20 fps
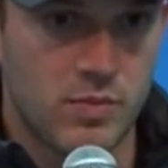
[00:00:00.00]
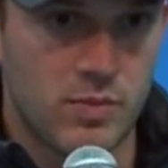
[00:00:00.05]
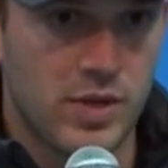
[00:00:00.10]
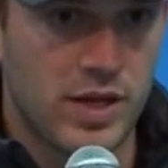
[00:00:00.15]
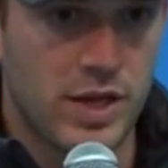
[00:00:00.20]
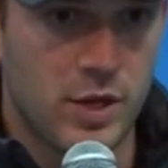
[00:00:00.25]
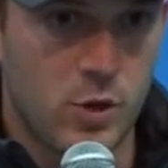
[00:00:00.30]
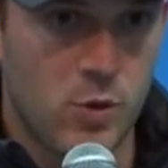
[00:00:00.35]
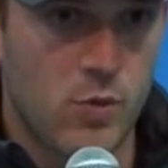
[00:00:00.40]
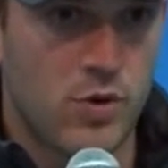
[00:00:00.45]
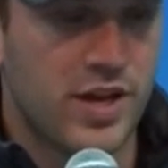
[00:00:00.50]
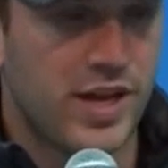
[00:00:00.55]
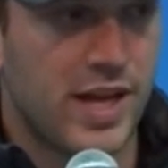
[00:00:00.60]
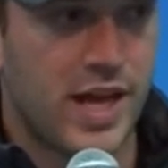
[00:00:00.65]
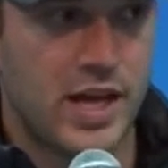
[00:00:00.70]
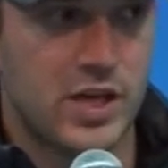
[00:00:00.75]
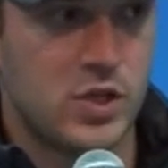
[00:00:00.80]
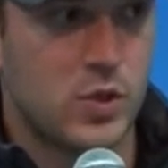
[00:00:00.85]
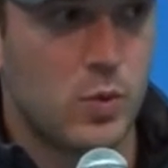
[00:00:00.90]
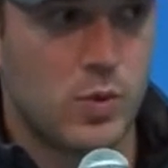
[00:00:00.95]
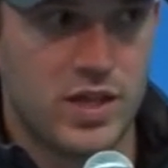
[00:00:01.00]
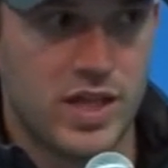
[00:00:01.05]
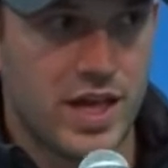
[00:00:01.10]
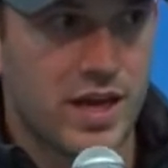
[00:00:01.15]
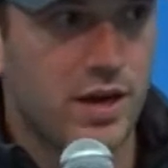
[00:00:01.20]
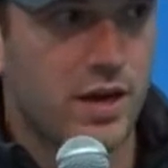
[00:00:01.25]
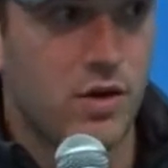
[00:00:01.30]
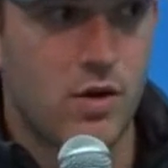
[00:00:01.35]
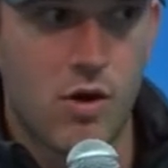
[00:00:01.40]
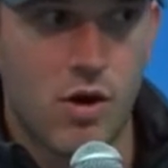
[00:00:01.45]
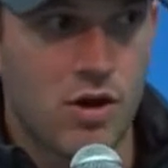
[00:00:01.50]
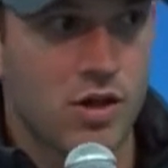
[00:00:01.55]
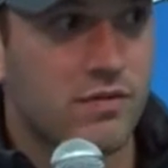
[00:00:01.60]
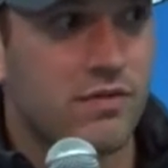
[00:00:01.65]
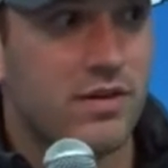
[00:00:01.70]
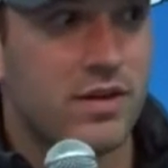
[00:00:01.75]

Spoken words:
in communication with all of